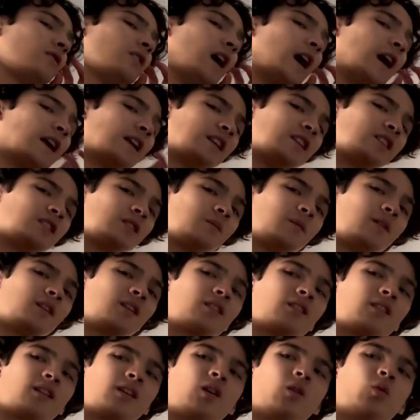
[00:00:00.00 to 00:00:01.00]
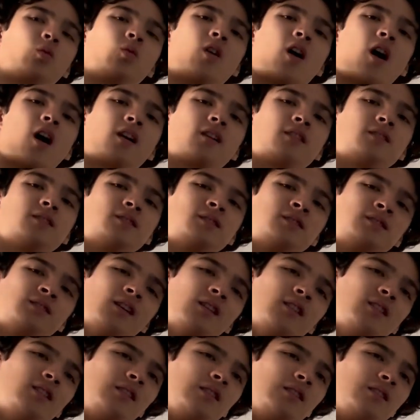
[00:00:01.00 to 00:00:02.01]
I need to make like a rock
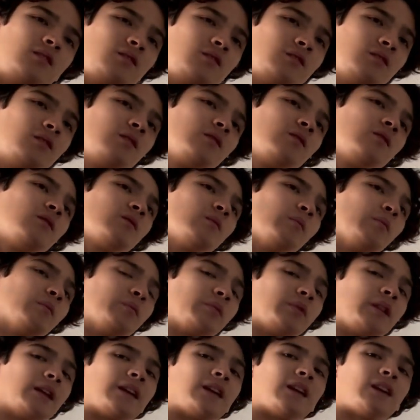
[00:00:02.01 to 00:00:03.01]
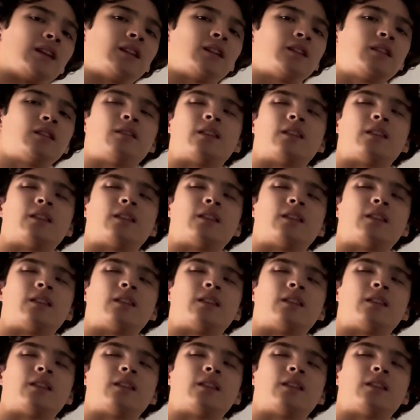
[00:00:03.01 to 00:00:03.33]
study blanket.